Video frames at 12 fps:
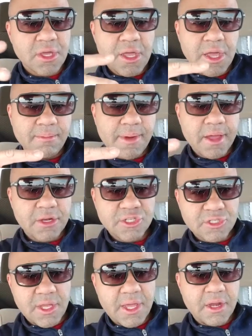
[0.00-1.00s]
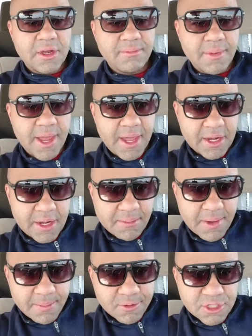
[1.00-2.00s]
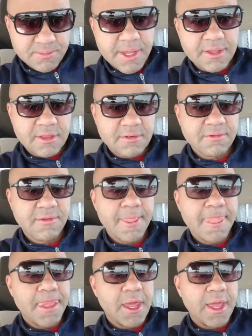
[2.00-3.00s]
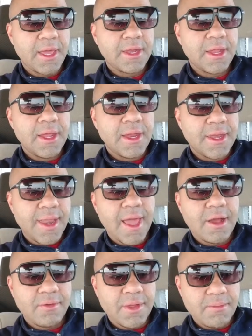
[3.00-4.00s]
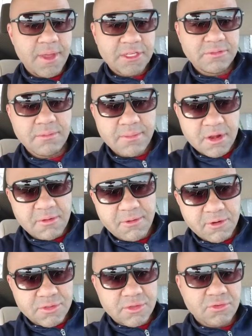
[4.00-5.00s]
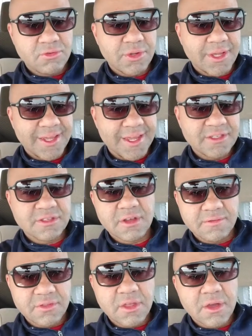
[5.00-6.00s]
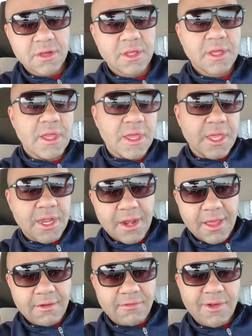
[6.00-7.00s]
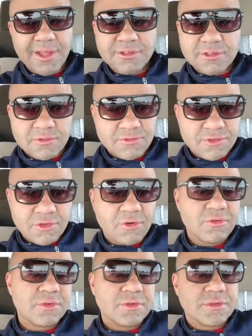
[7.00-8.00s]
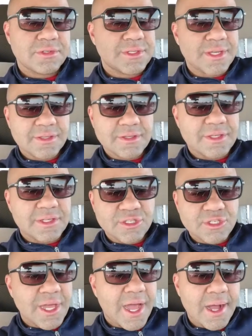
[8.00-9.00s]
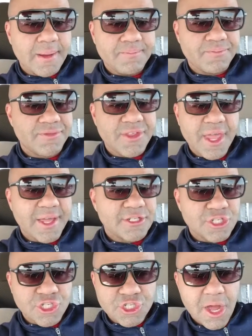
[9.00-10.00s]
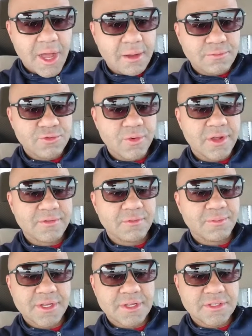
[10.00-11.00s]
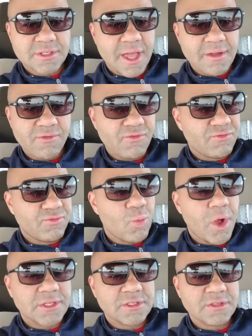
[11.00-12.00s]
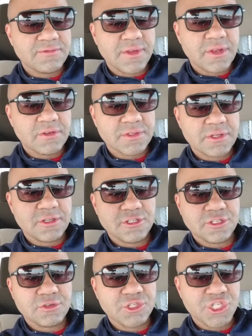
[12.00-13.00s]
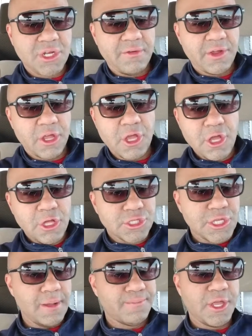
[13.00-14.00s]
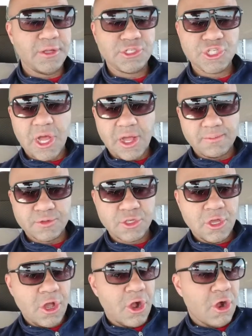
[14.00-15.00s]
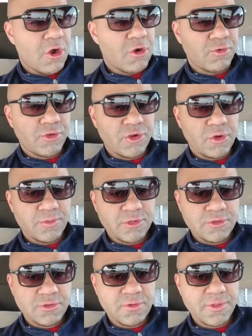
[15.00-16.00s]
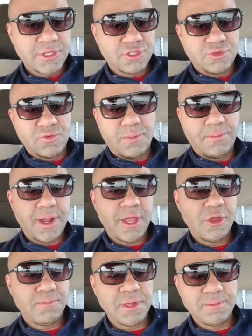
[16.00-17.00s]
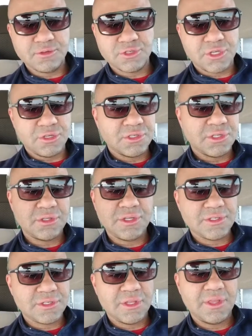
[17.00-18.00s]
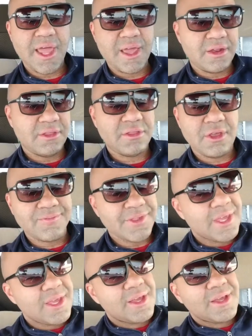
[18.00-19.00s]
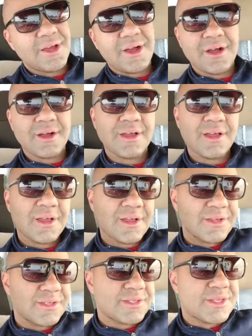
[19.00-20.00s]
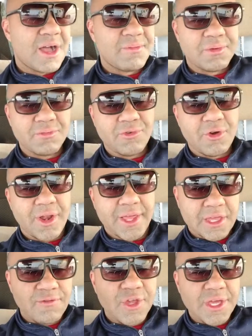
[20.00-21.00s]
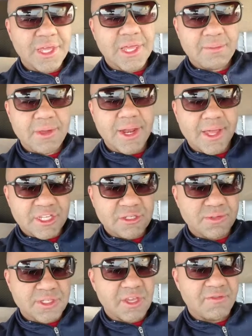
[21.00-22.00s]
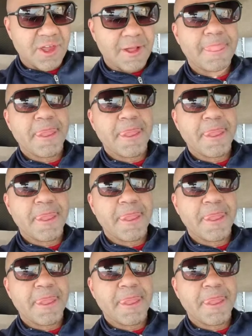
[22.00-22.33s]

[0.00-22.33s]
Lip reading: and my understanding and my perspective, and now it makes me a better person who can get stuff done in life, right? So don't stick to these top 10 jobs, whatever, because I've watched these videos and they're just so generic. Top 10 jobs. Oh, when you do this, you apply your people skills and this and that and that. Stop it, bro. Like, if you're gonna give me like a specific,